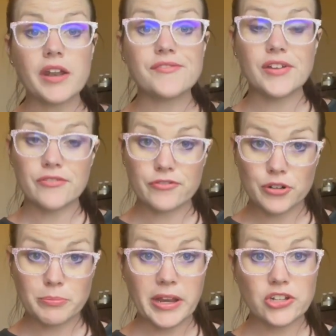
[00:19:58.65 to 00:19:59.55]
of
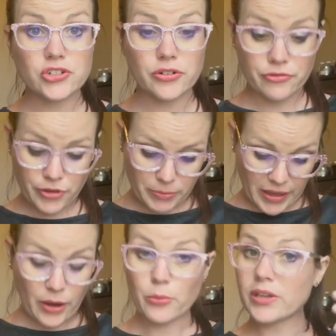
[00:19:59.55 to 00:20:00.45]
information from
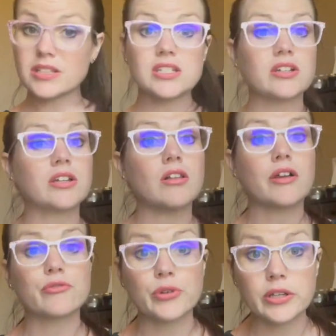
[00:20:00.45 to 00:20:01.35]
that. We can still get a lot
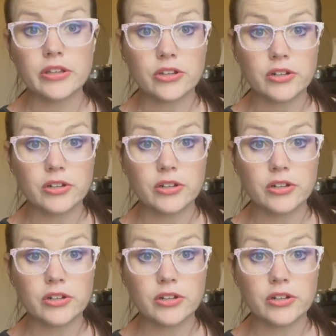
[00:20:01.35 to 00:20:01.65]
of really good